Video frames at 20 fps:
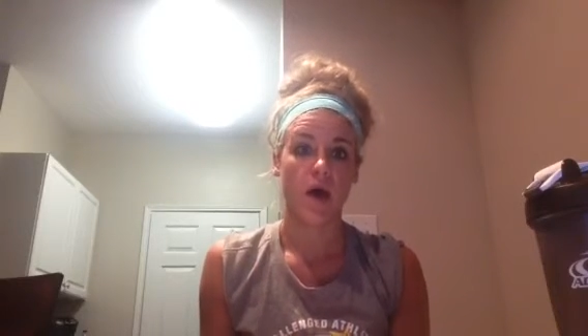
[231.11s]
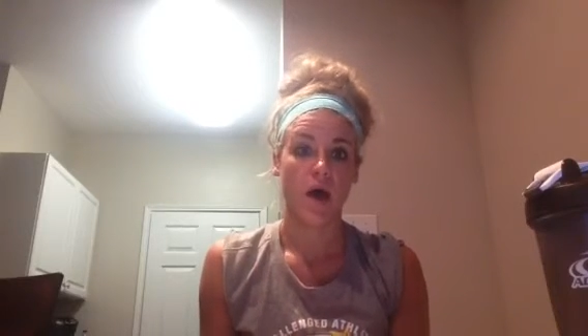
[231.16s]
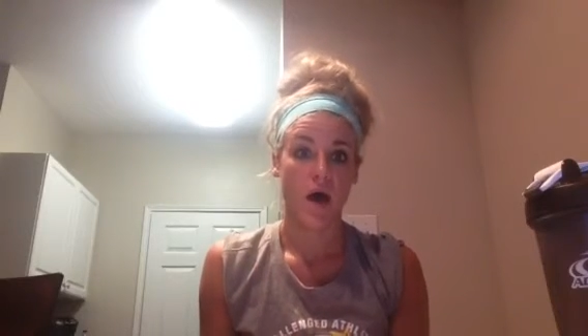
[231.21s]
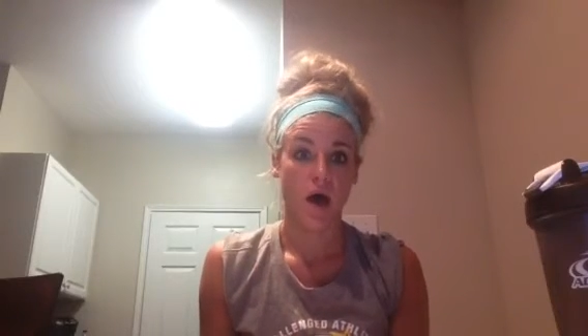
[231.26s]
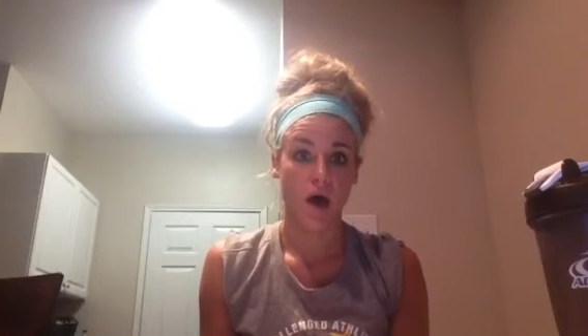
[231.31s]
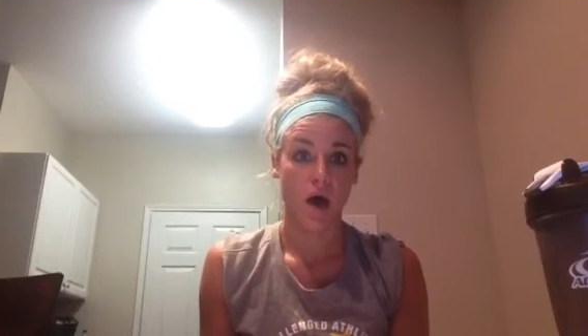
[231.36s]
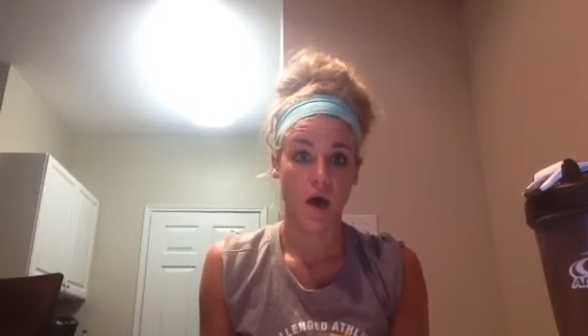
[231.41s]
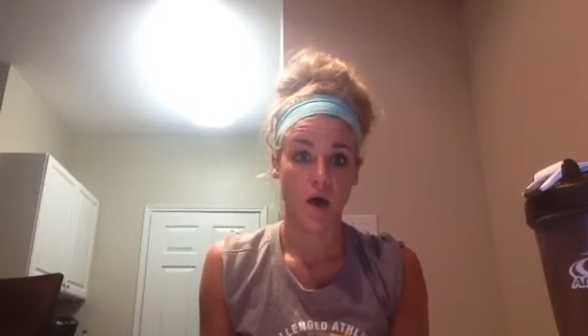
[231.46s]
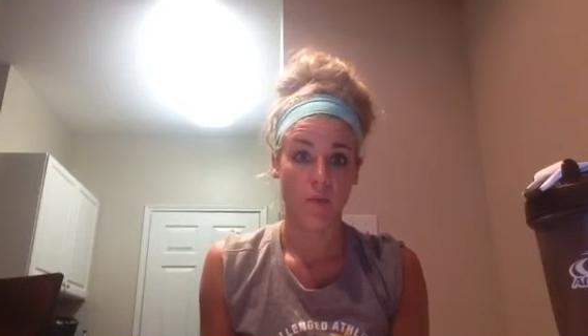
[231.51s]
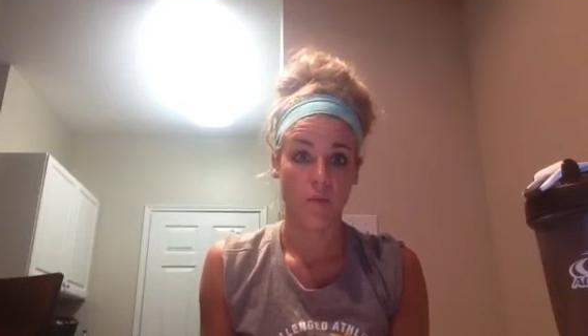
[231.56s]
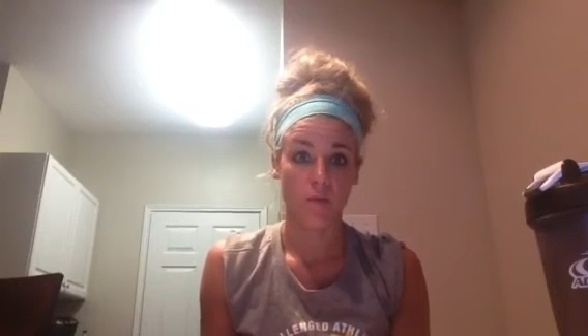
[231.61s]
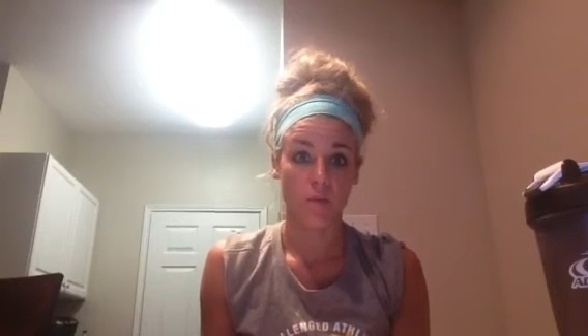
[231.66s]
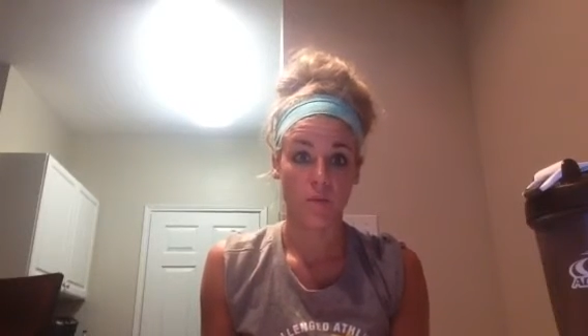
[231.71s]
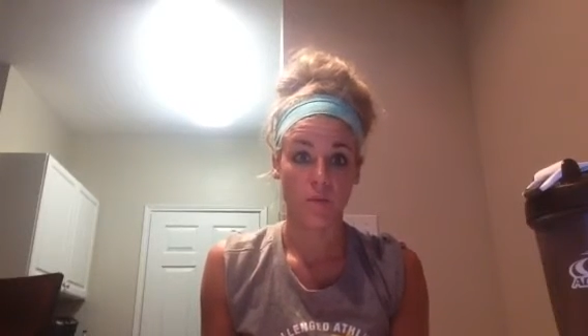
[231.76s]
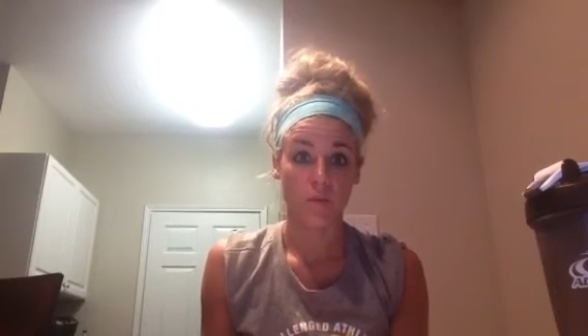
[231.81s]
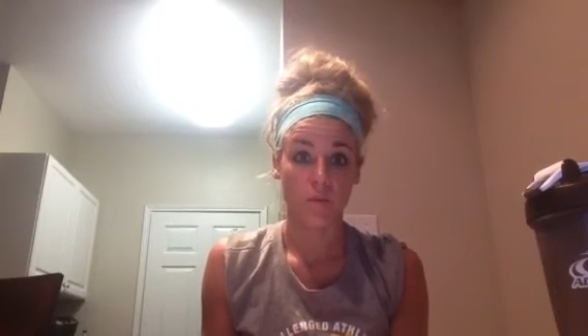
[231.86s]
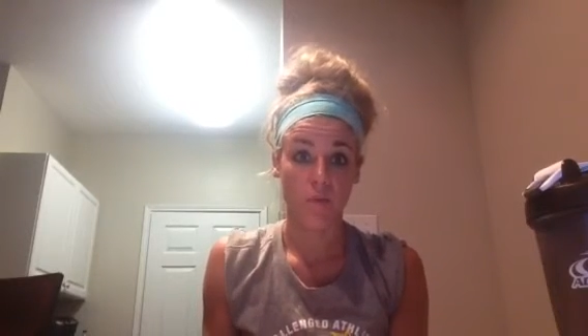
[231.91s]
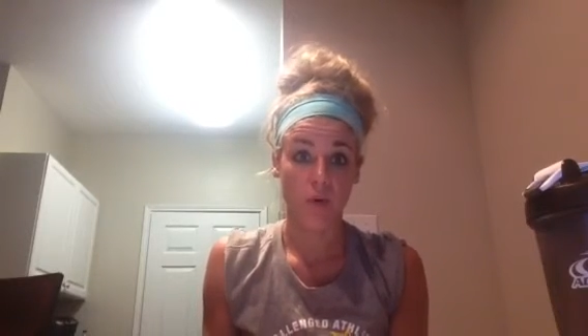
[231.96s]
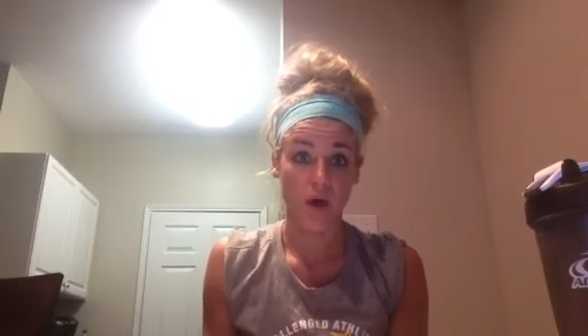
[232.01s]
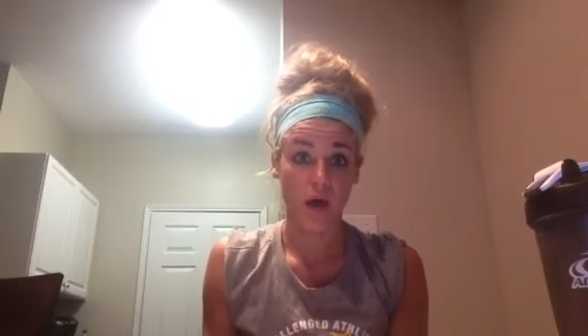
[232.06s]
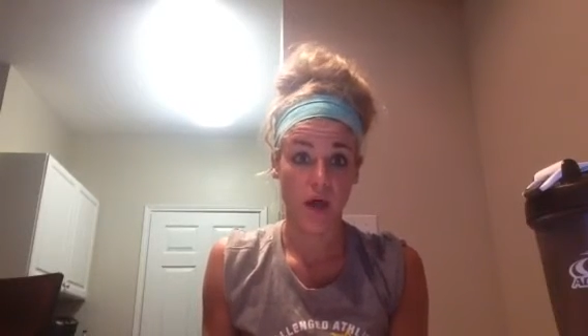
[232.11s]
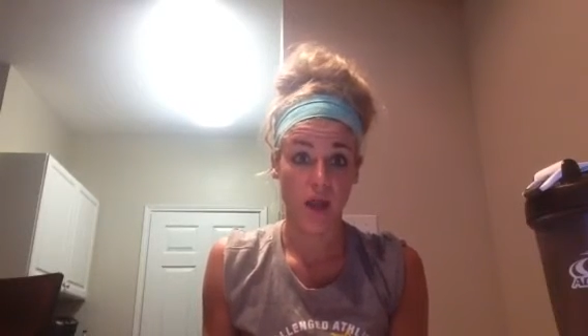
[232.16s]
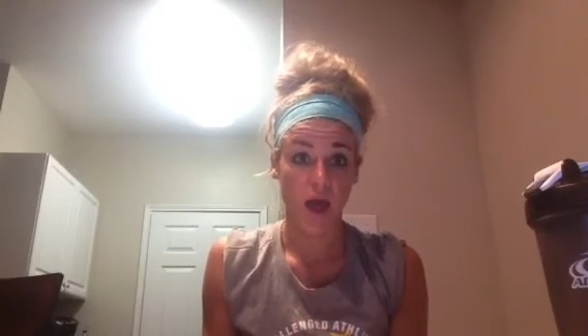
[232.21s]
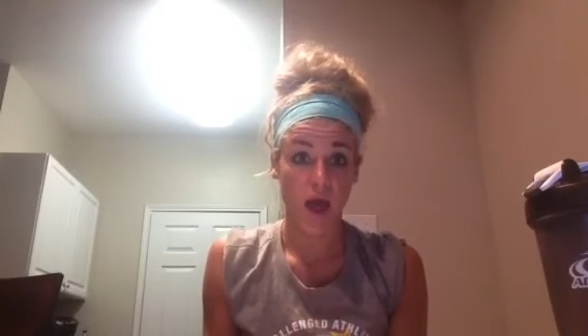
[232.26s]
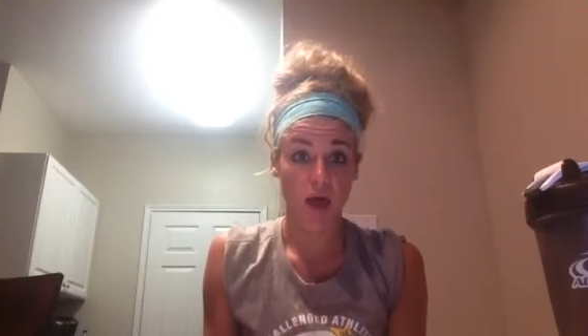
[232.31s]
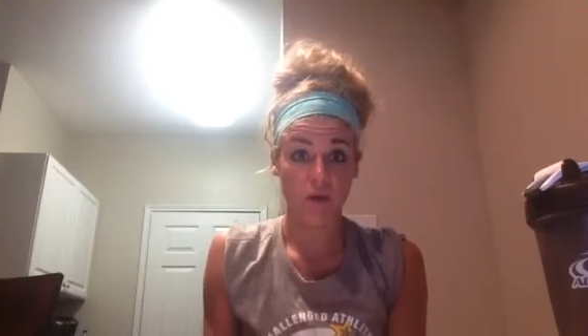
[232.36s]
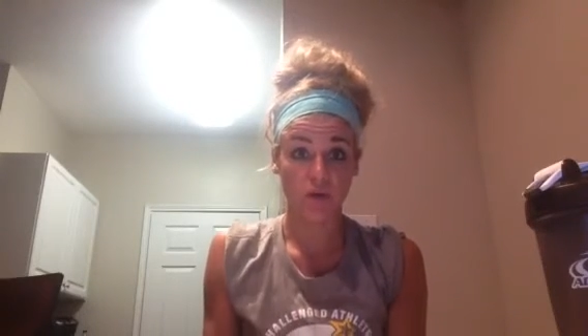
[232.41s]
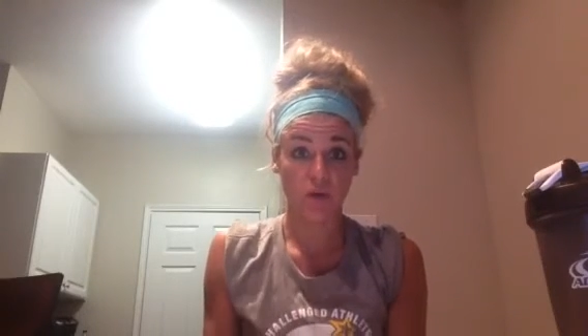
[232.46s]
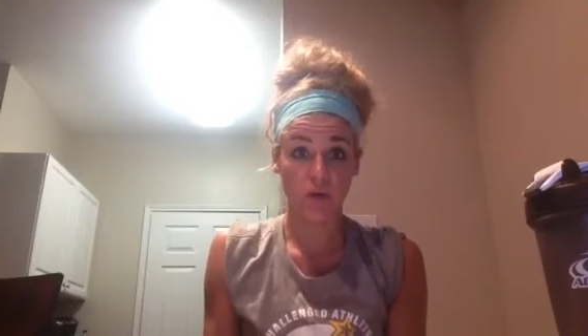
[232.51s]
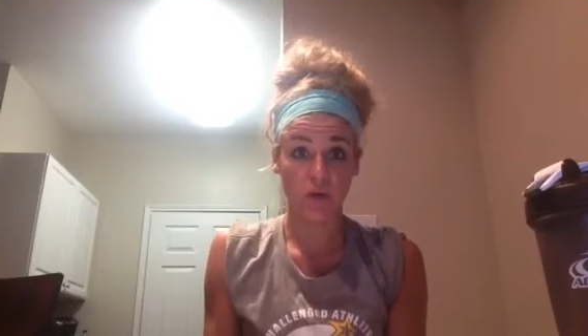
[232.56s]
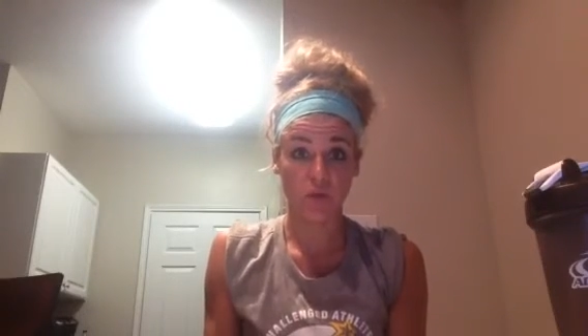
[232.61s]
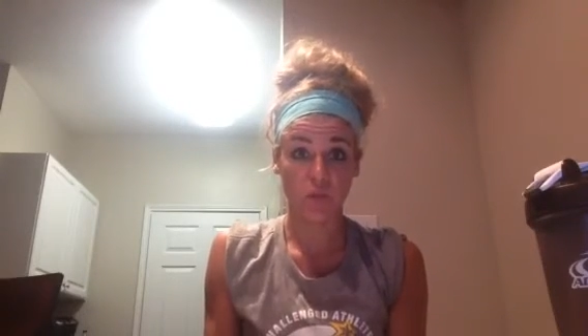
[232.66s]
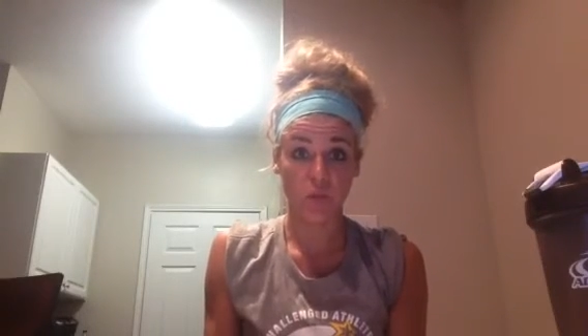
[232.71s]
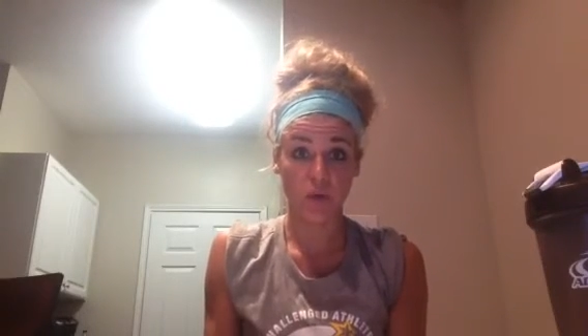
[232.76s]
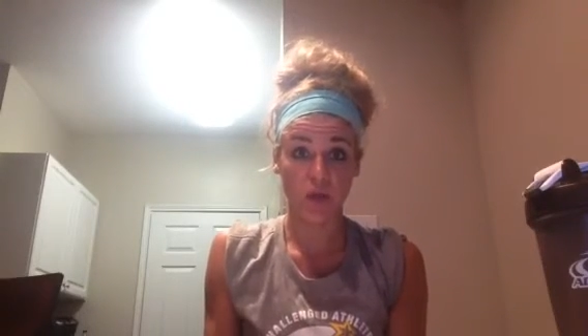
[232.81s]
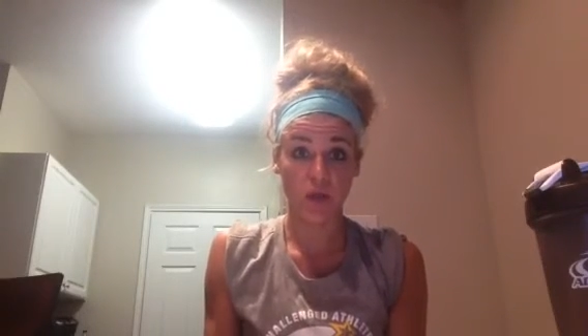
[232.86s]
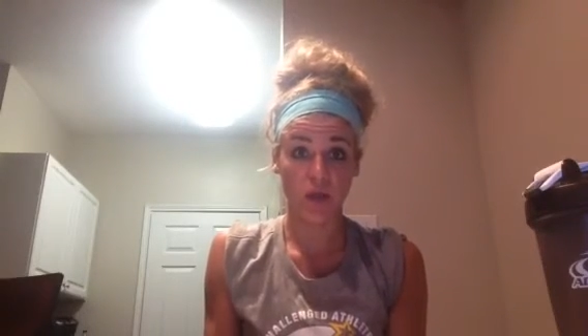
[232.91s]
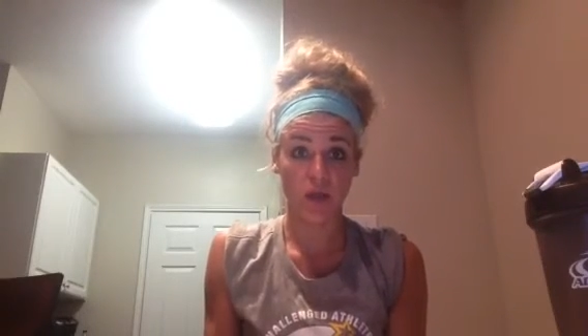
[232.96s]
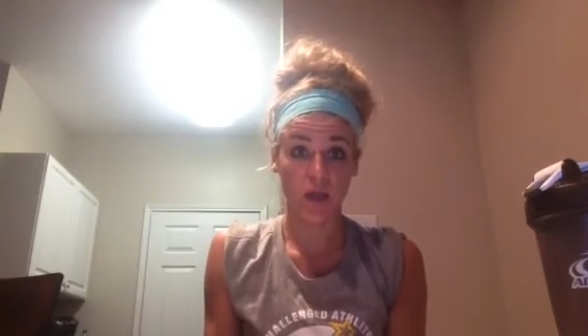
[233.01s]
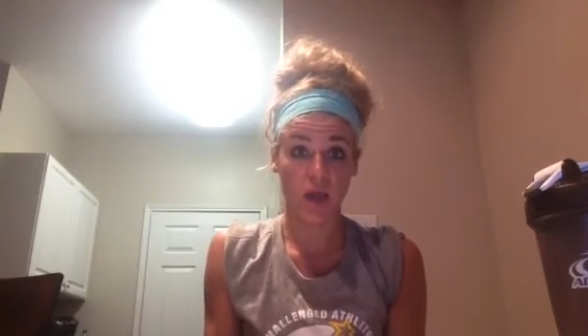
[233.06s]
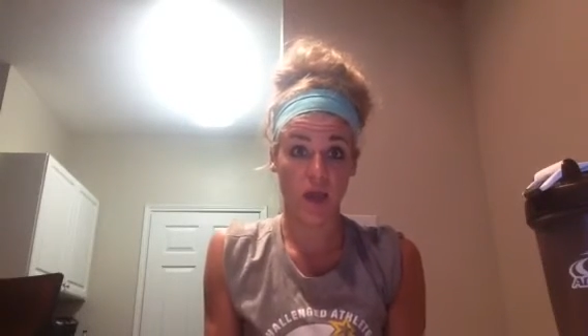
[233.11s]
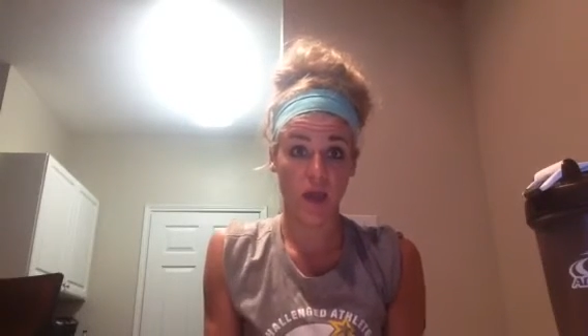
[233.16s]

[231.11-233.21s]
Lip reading: But have a good week,